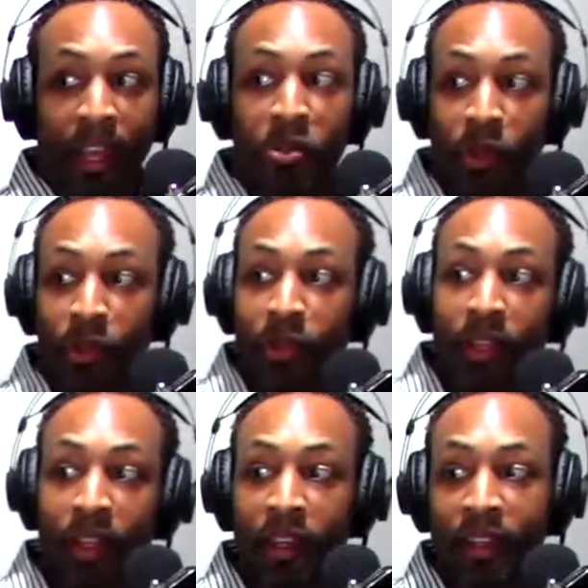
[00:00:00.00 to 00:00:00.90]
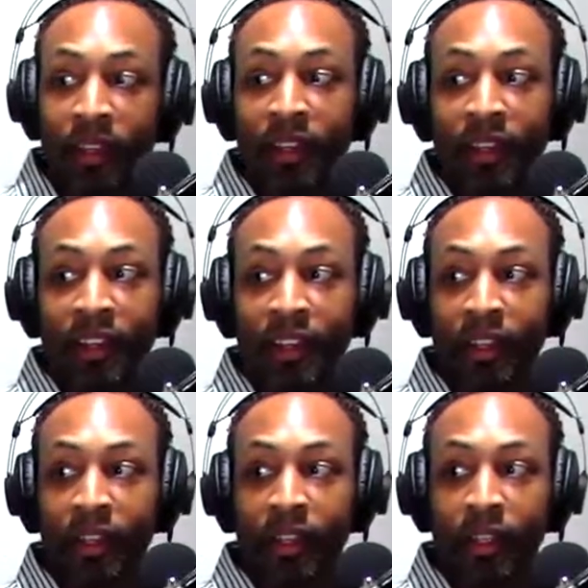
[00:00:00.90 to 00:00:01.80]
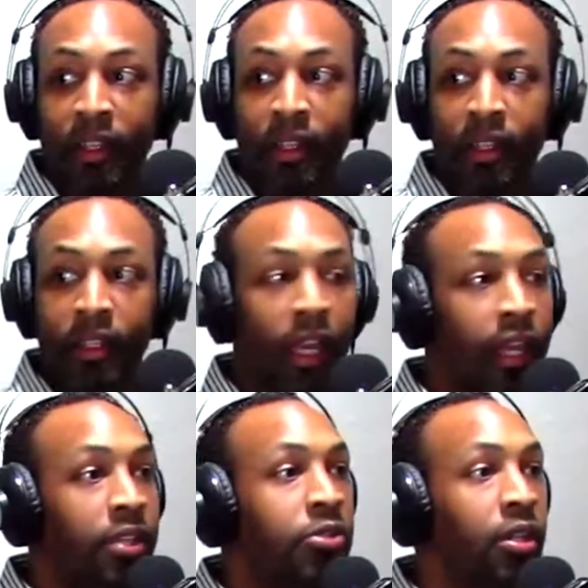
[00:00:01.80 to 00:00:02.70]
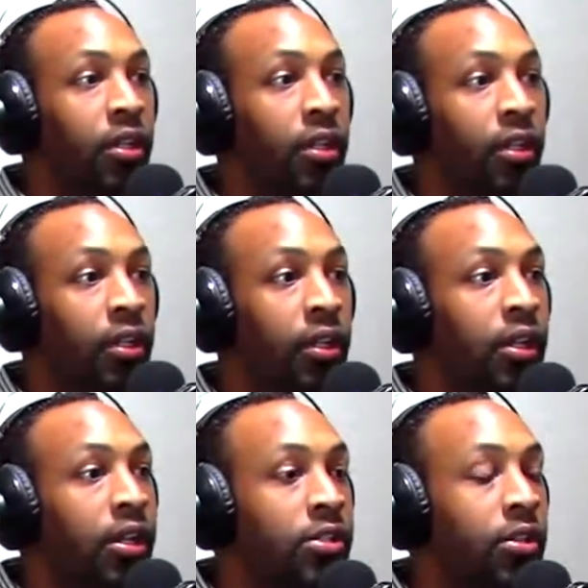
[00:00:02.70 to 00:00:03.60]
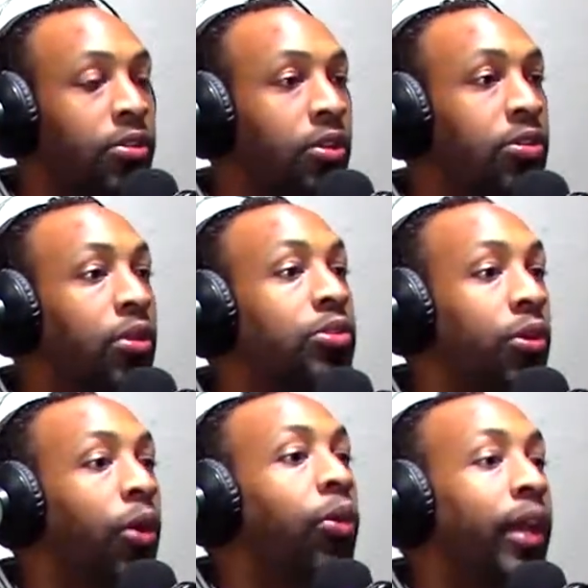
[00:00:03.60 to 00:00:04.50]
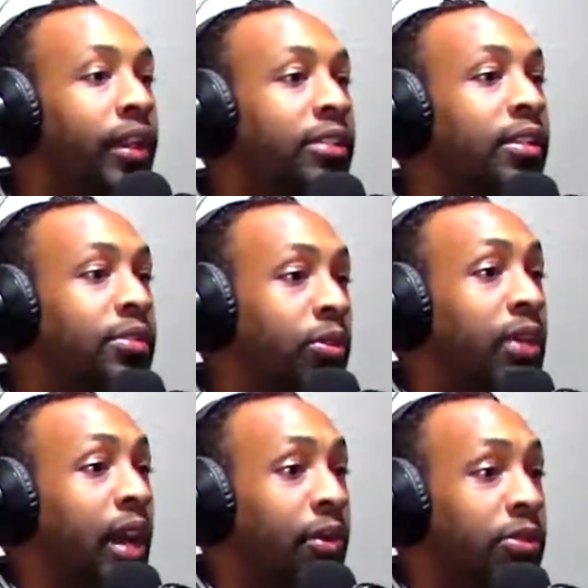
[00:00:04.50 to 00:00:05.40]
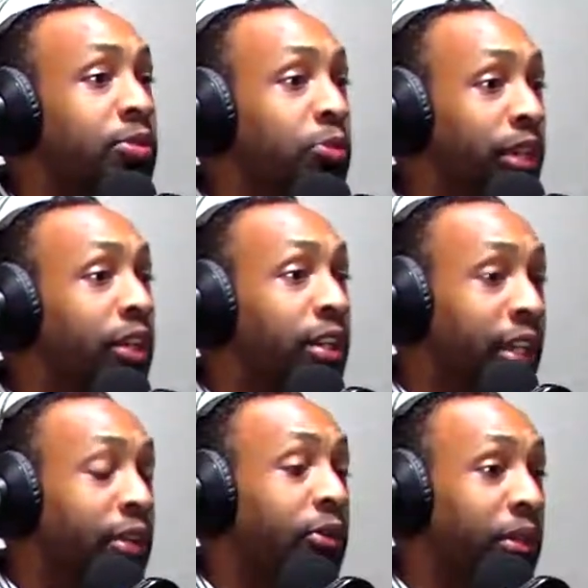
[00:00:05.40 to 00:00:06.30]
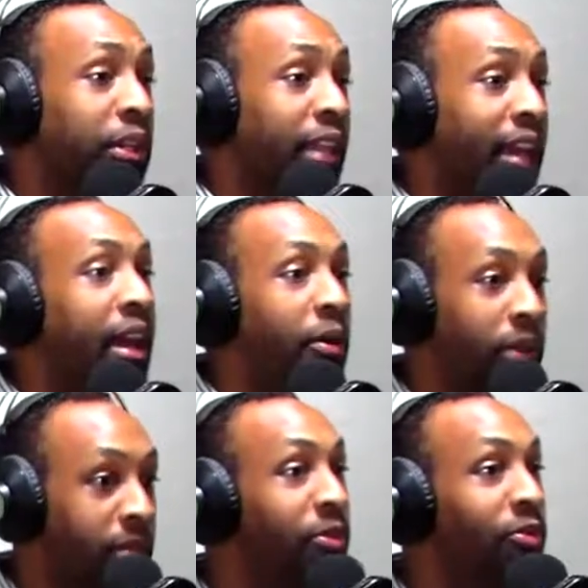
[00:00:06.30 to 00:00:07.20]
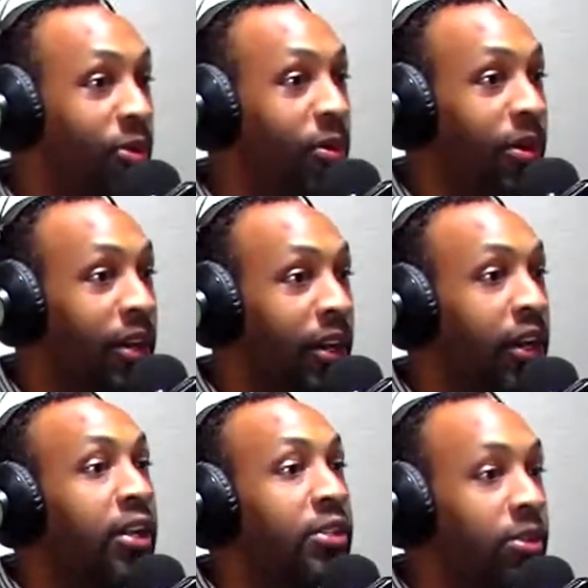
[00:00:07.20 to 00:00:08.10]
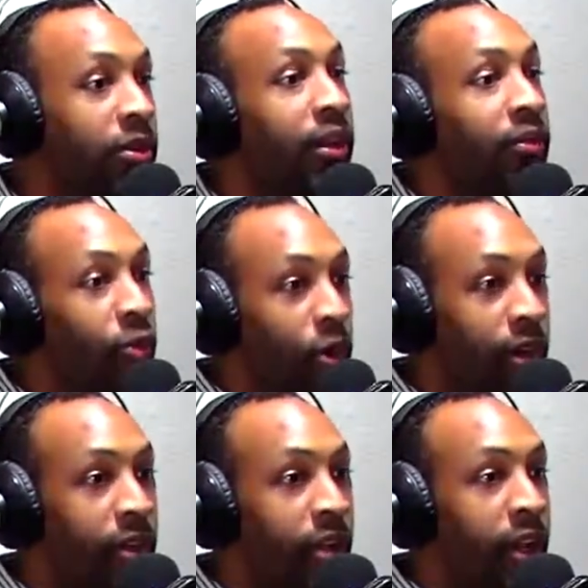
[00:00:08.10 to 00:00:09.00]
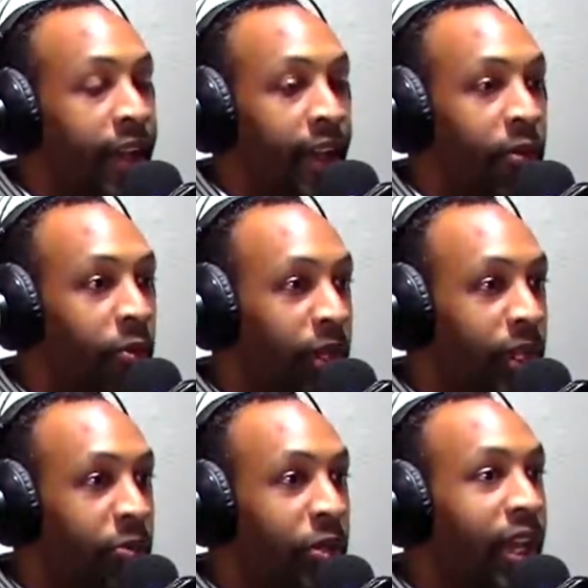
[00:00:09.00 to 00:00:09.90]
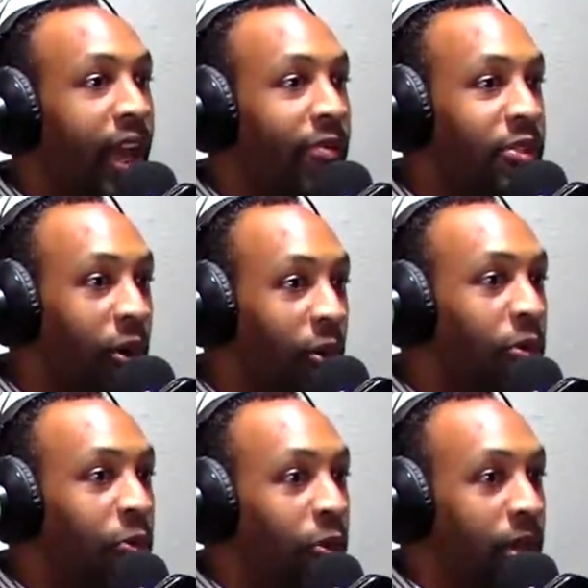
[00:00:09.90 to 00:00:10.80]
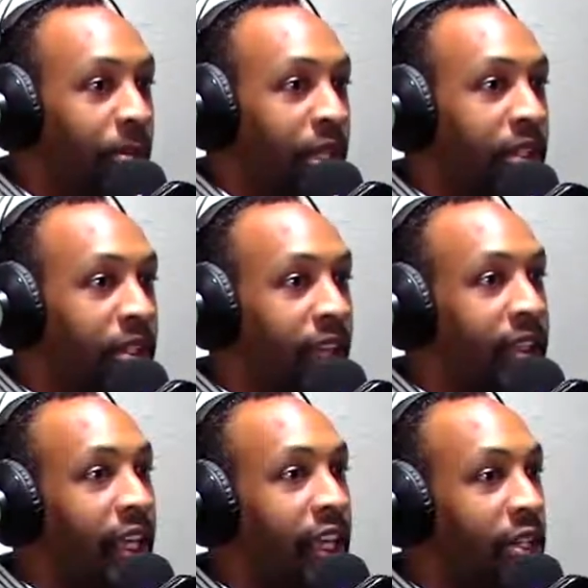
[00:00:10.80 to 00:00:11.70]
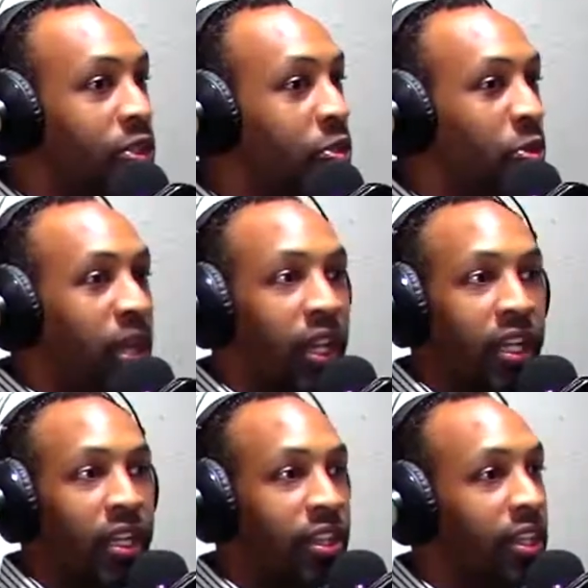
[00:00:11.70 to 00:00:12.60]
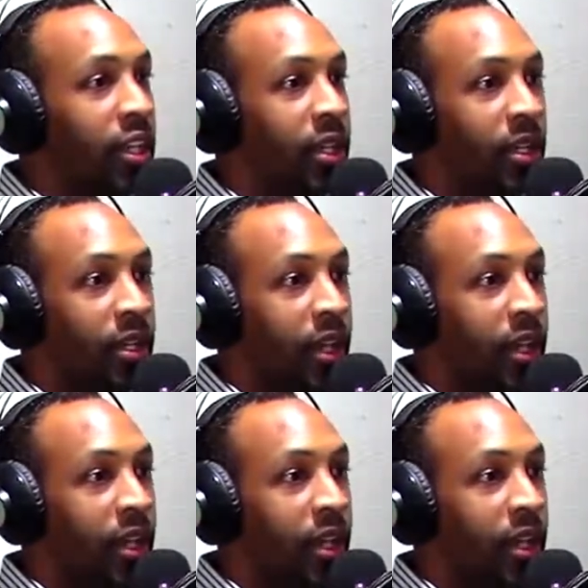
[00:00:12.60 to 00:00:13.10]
that's an objective that, that statement. Concept, and it is. Yeah. It absolutely bears so, out. So, so, so, okay, let's, so now, since we can agree to that, now we can move forward. Okay. So, therefore, when we have told women that they can do anything,